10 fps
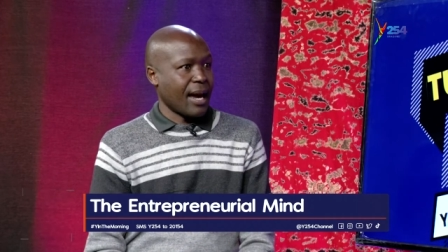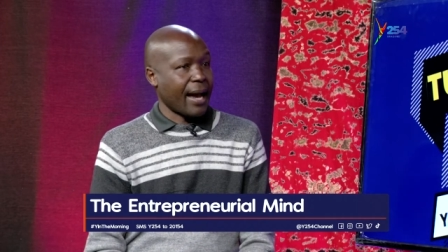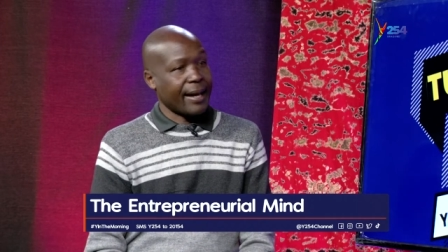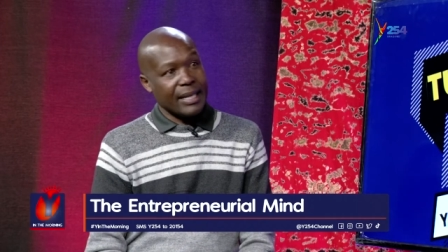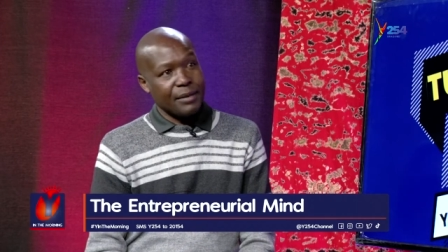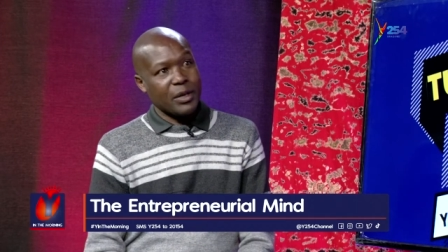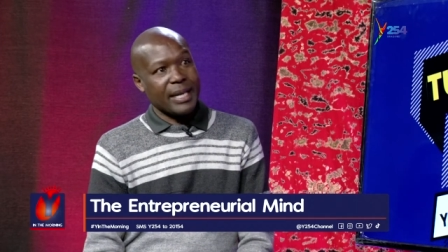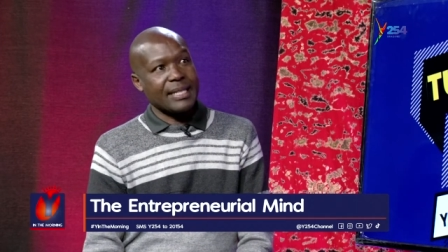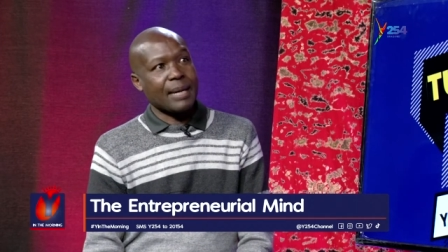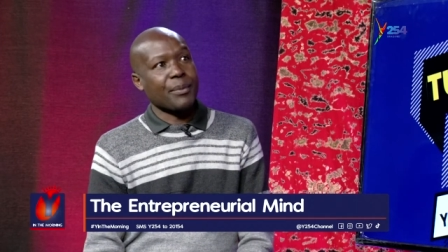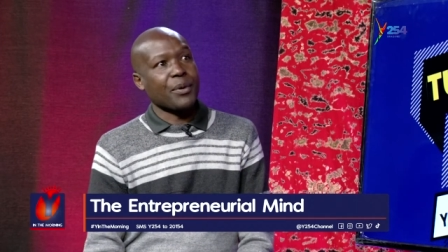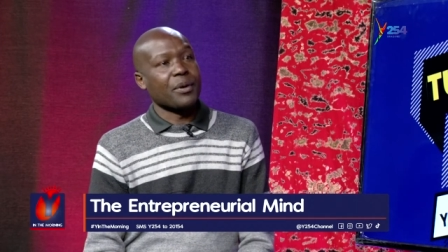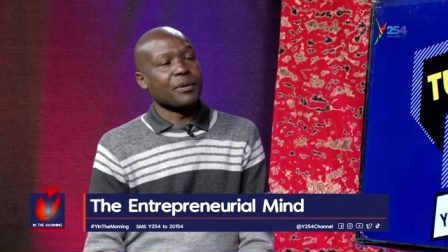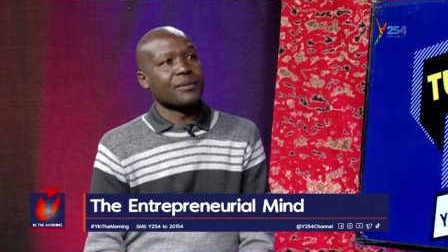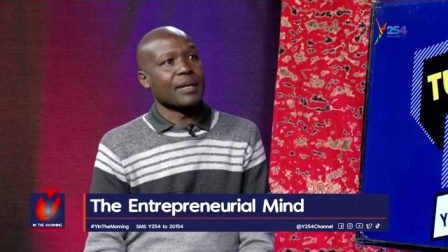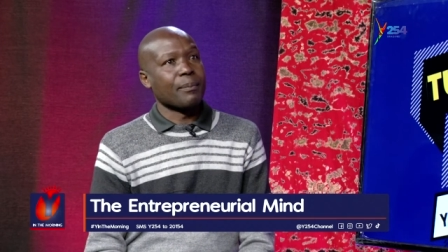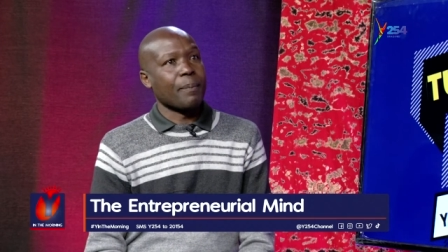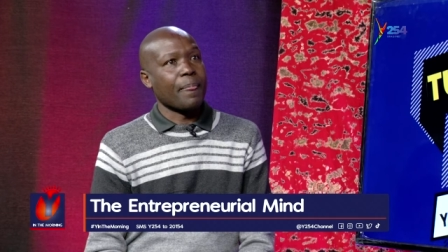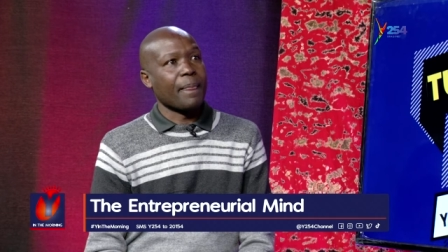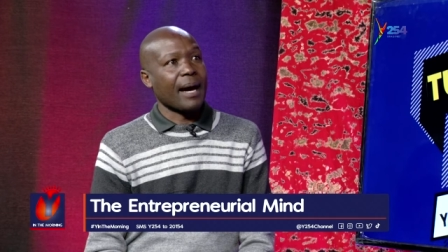I can give you an example of
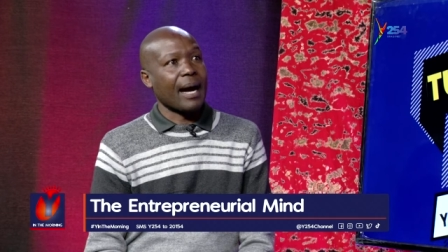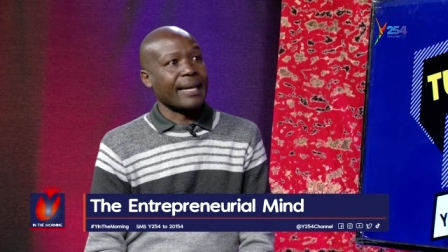um,